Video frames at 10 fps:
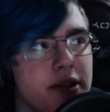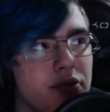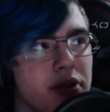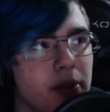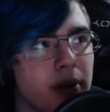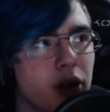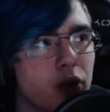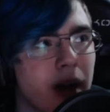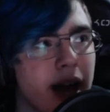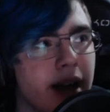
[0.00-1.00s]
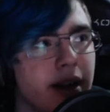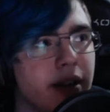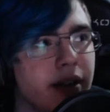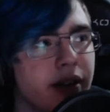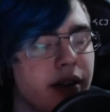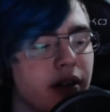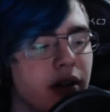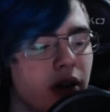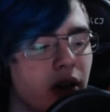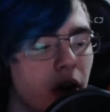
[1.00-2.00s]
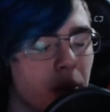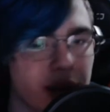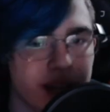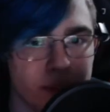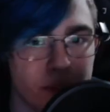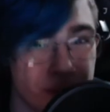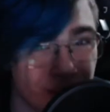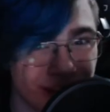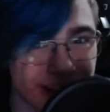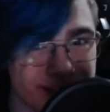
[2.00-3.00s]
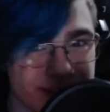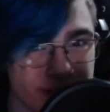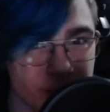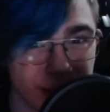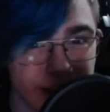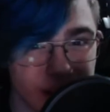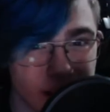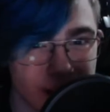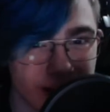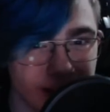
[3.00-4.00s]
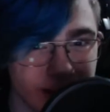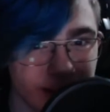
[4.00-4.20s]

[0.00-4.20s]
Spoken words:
we regret are what kind of build us. If you really think about it.